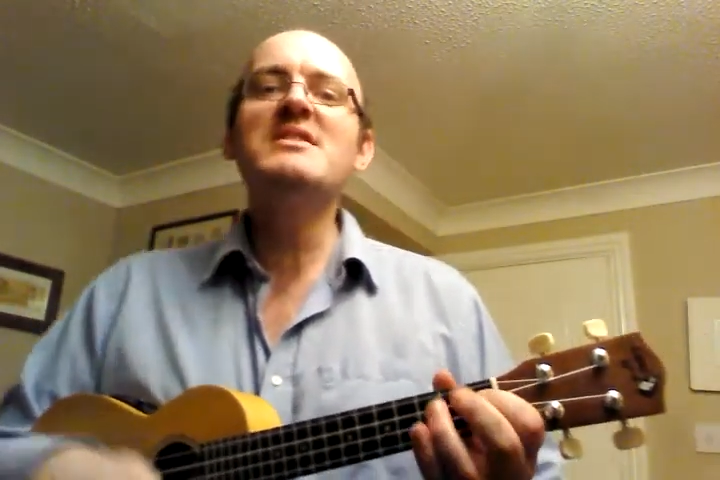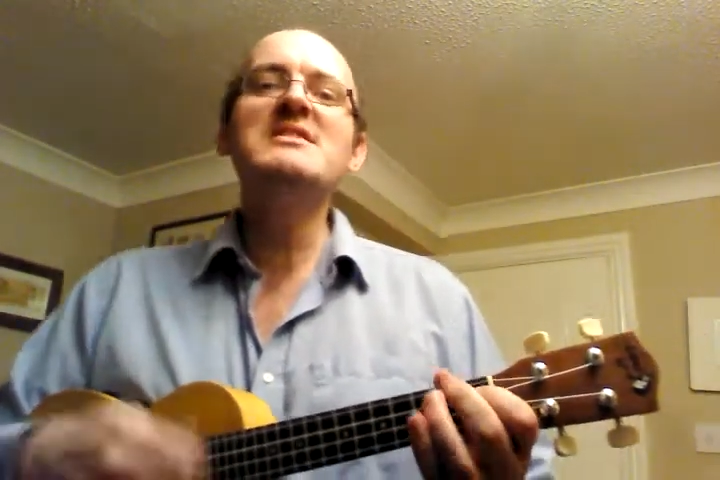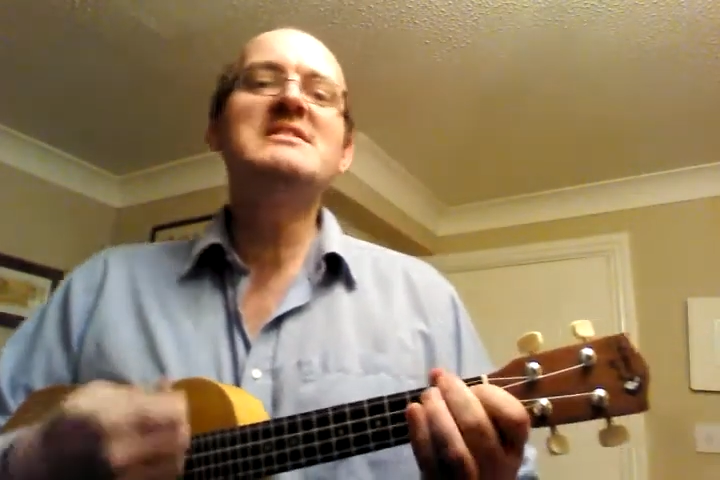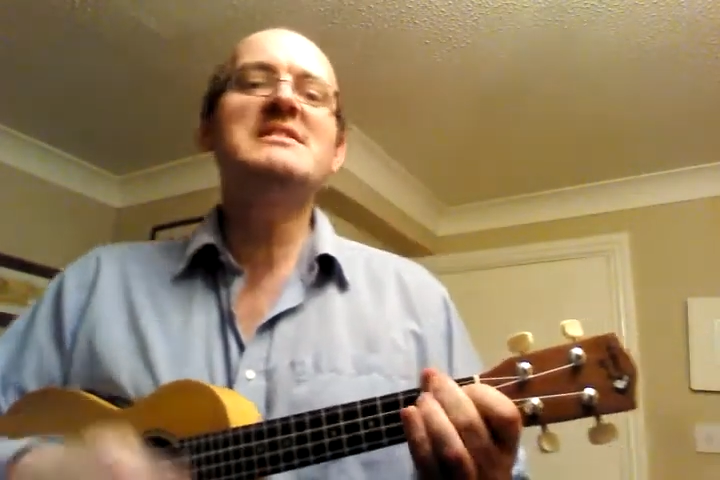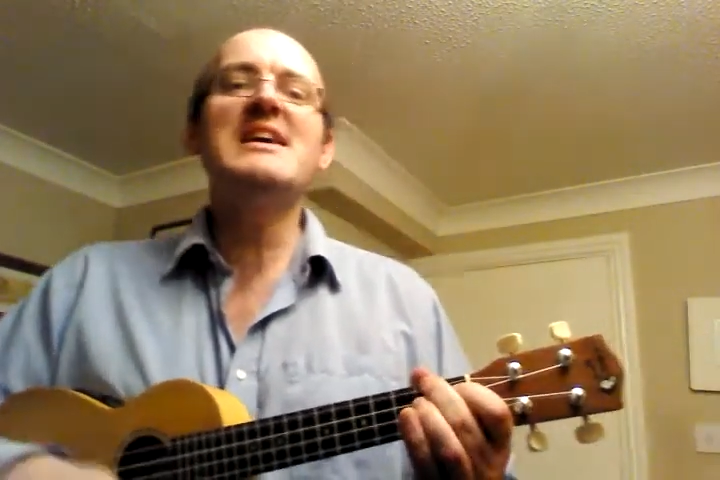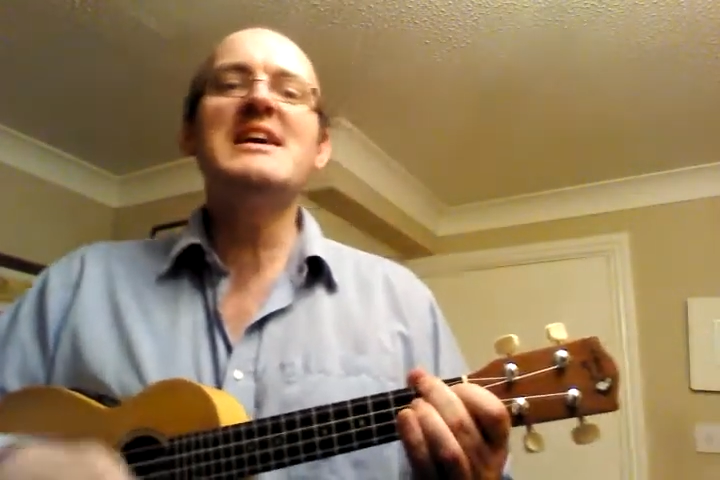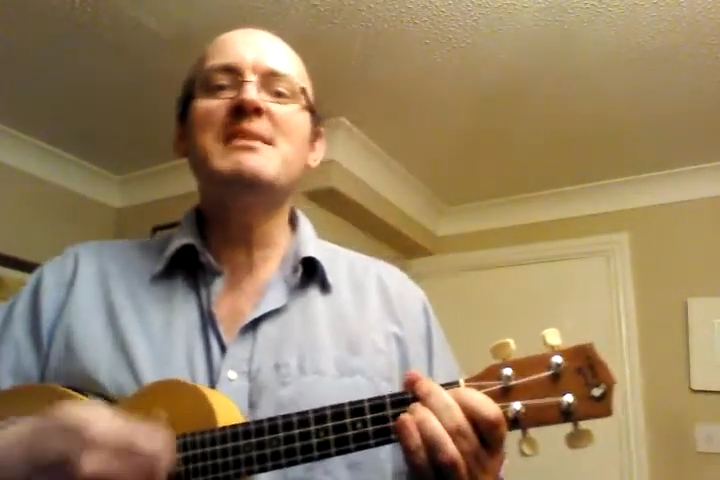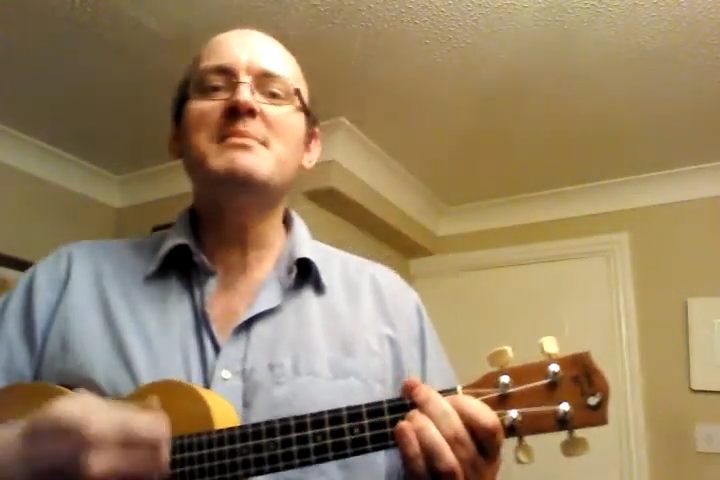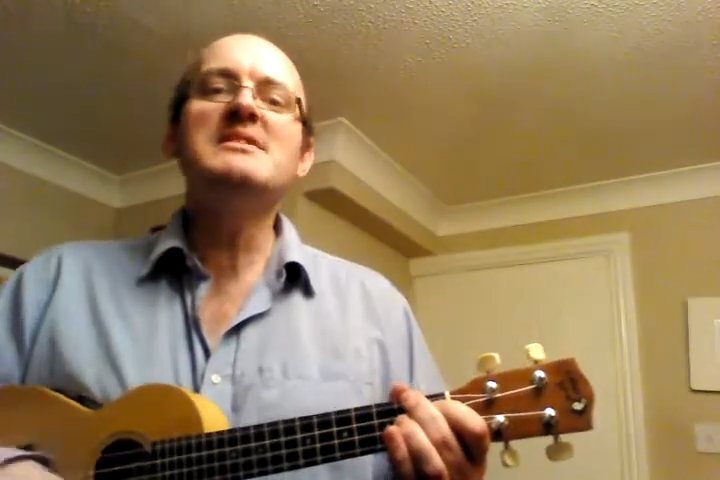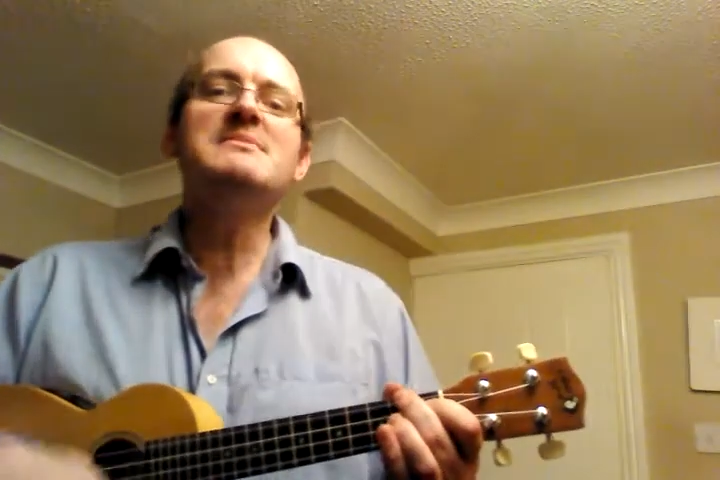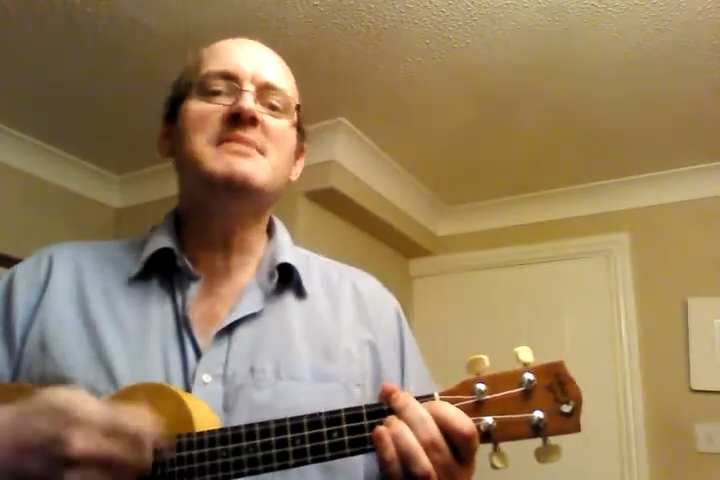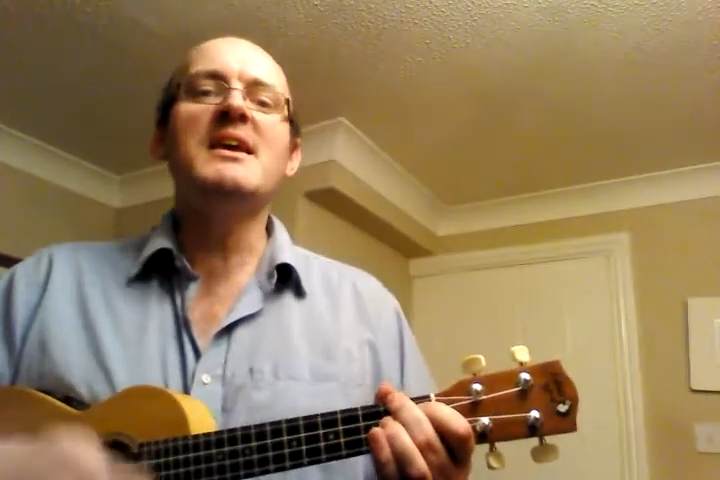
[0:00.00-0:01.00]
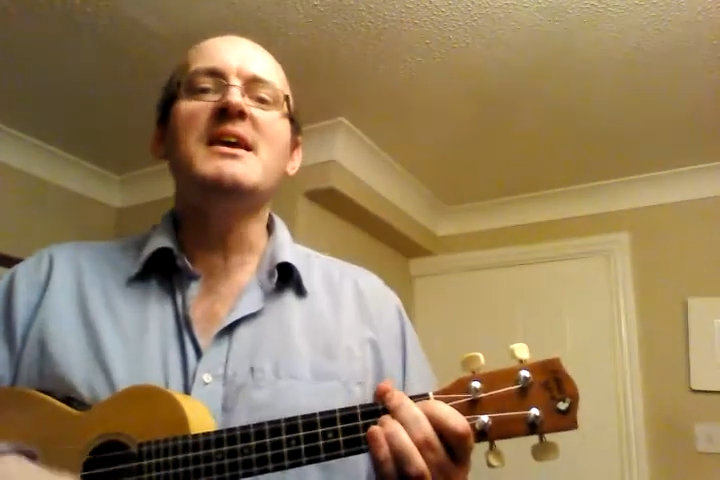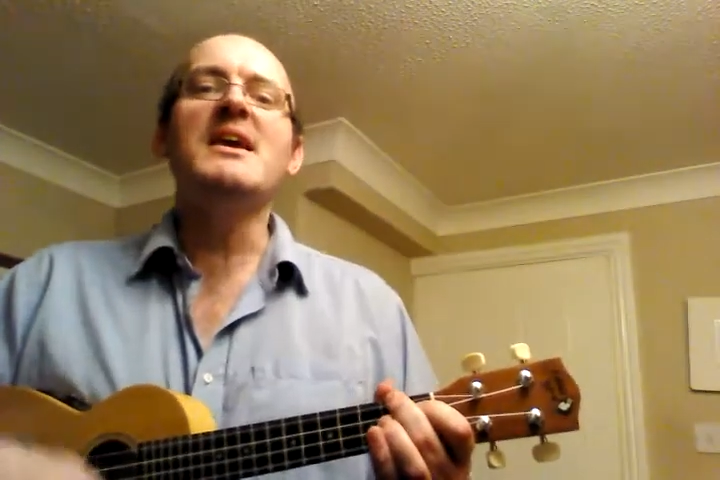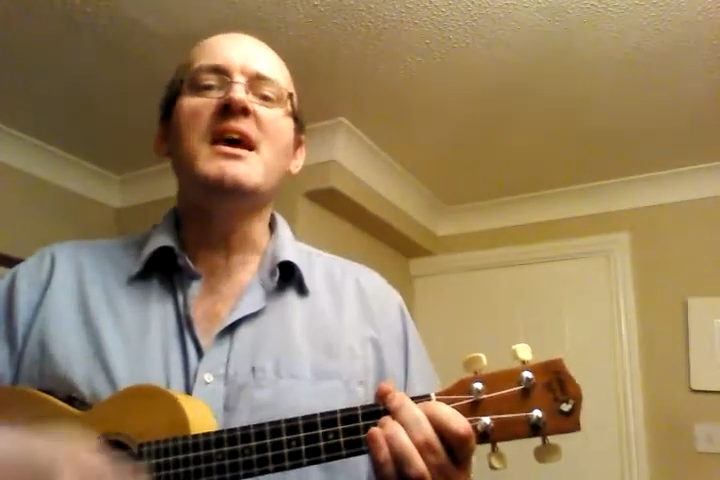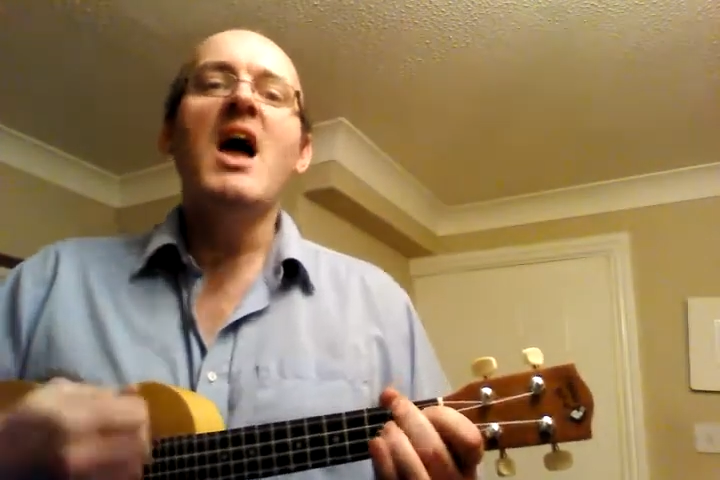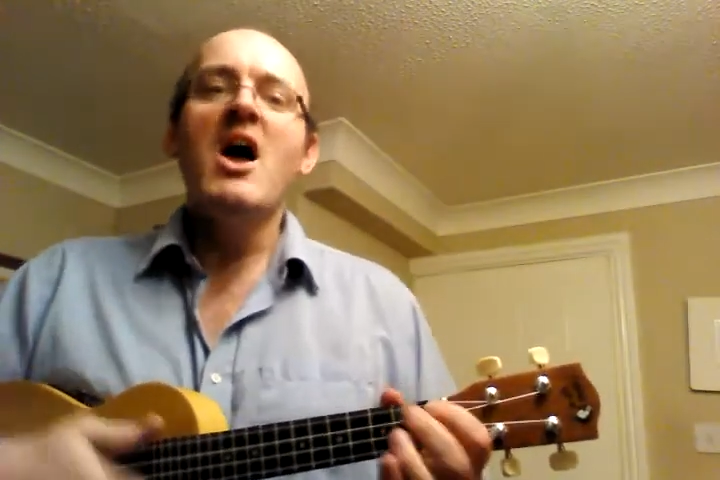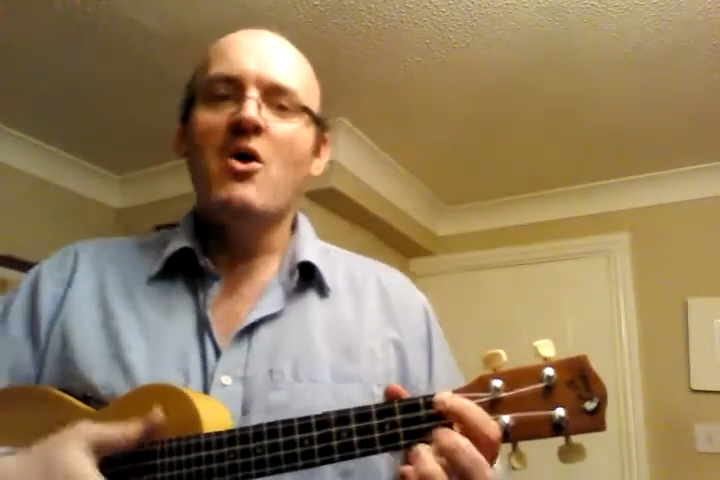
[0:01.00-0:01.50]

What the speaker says: the same as me,